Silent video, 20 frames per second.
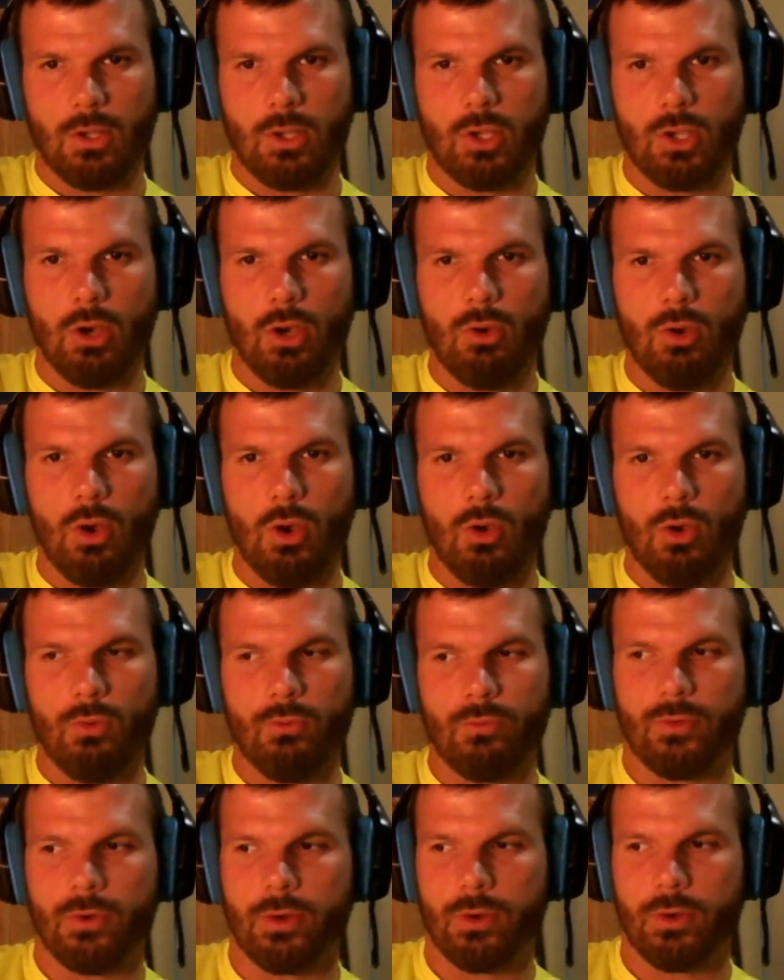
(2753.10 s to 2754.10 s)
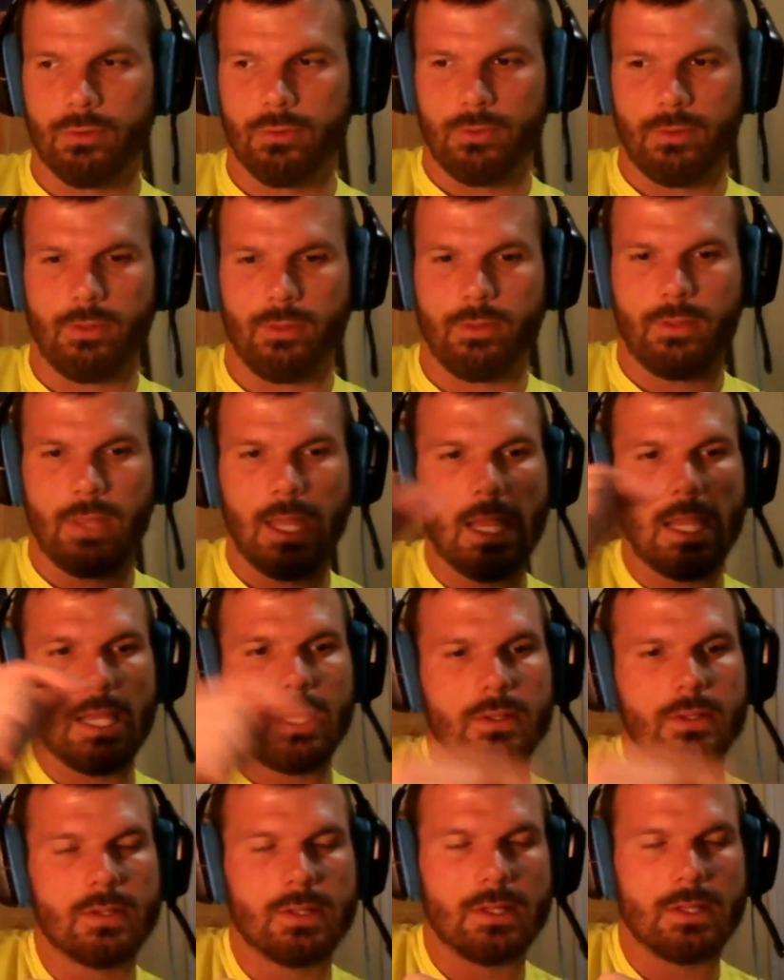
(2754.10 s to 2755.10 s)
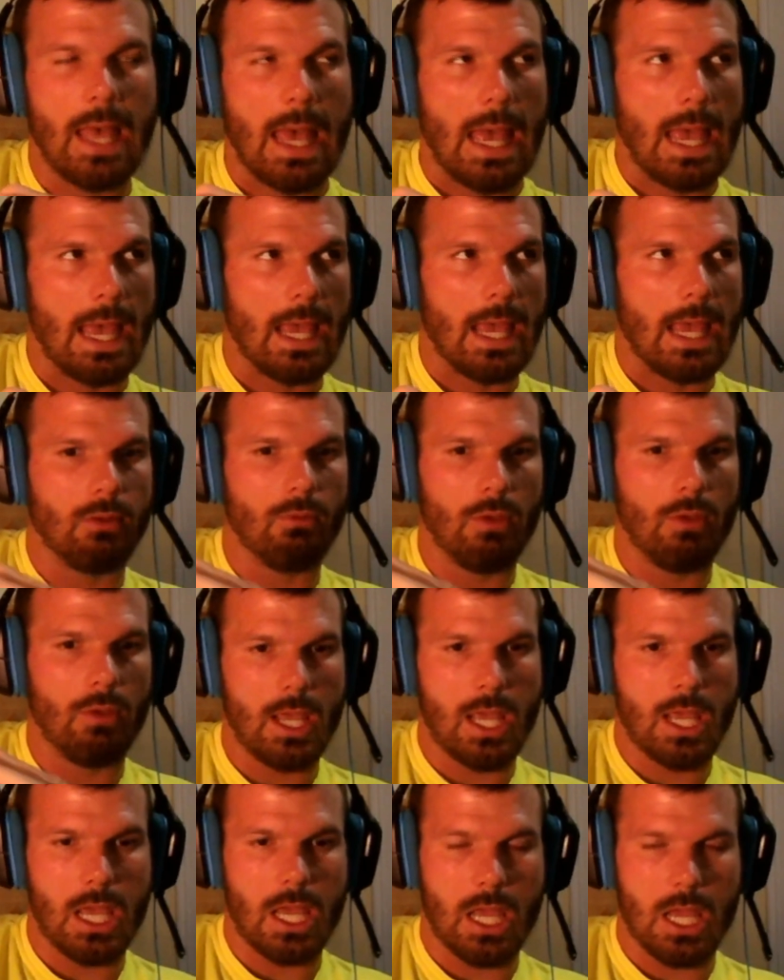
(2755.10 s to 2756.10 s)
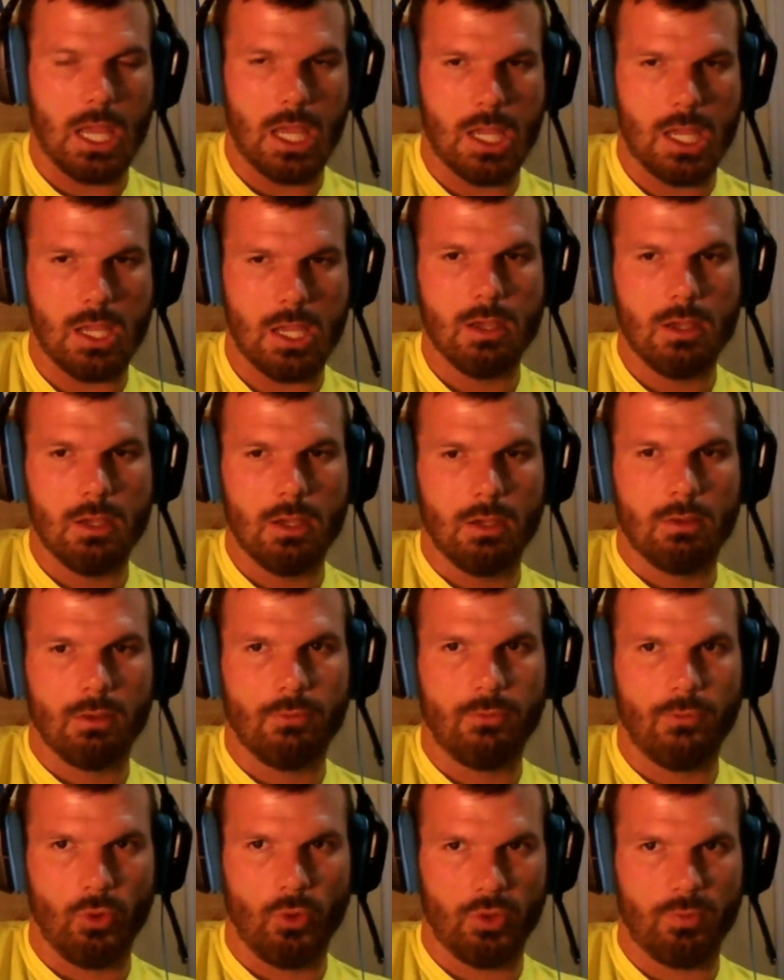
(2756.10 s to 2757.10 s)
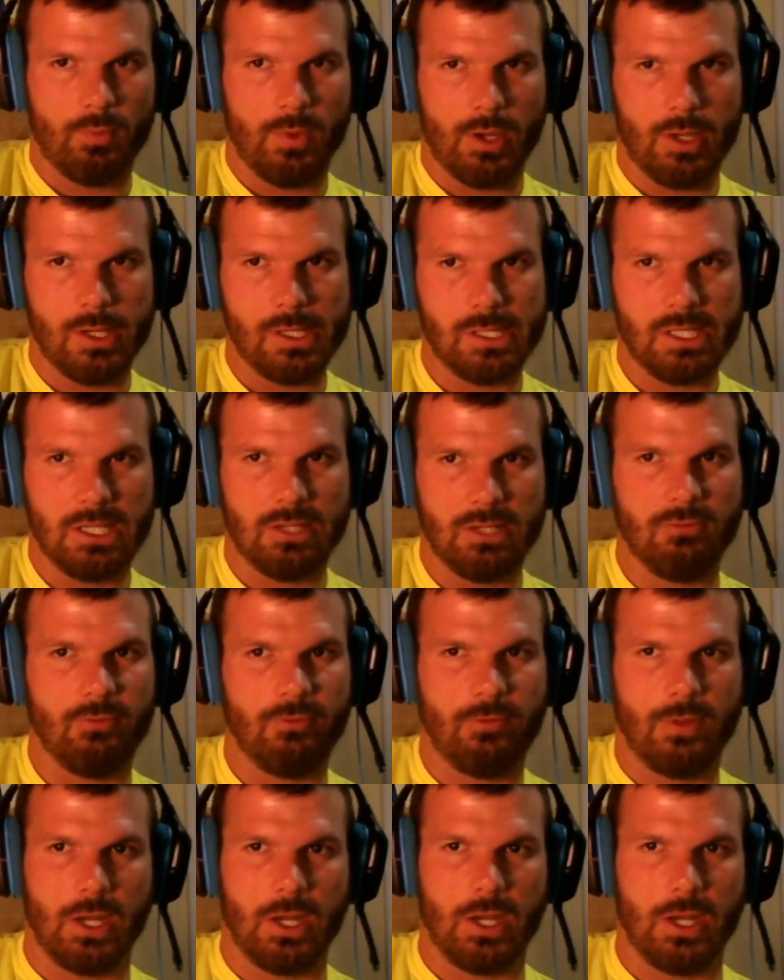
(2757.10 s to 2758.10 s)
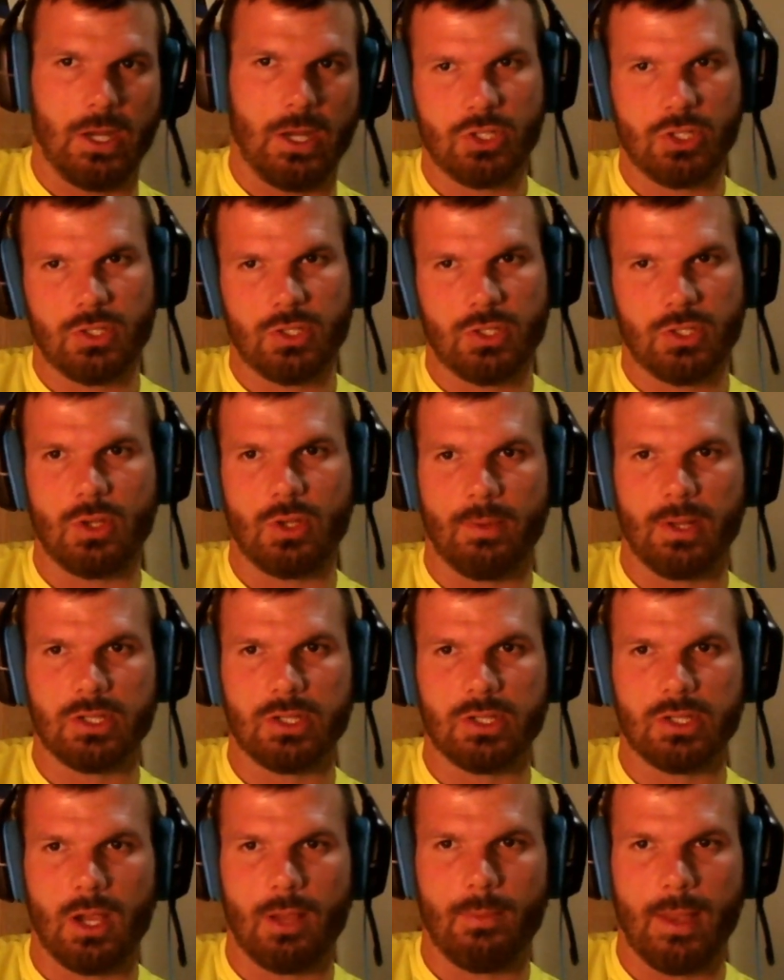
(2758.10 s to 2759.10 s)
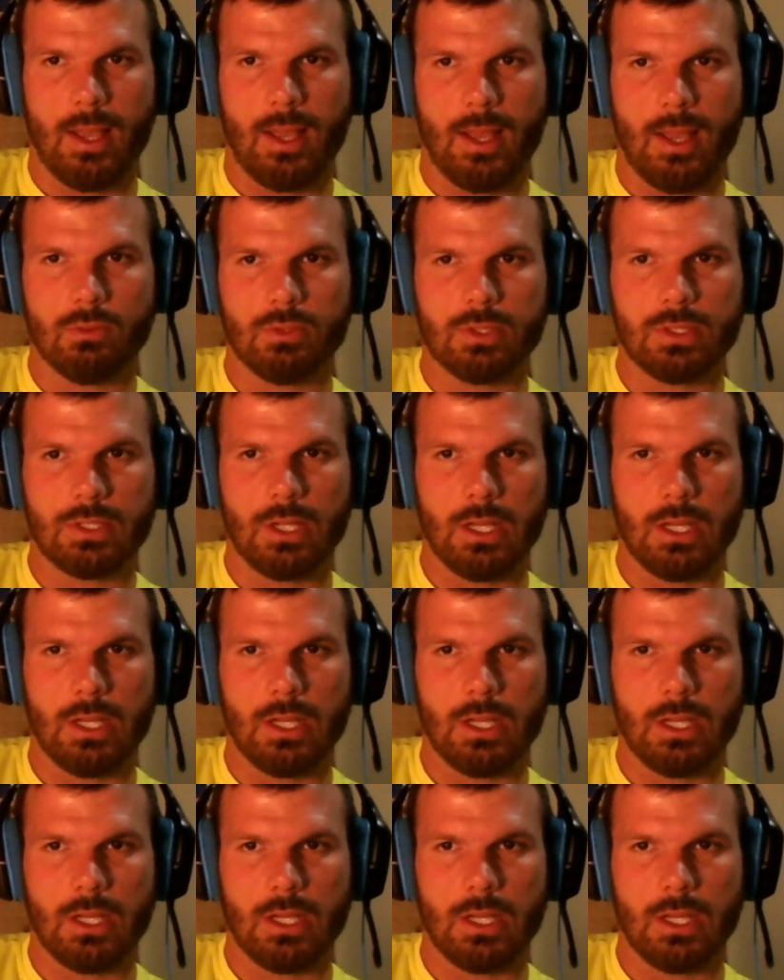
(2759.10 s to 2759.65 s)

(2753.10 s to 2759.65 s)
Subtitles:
go over the things that a fourth period didn't finish. So I'm going to talk about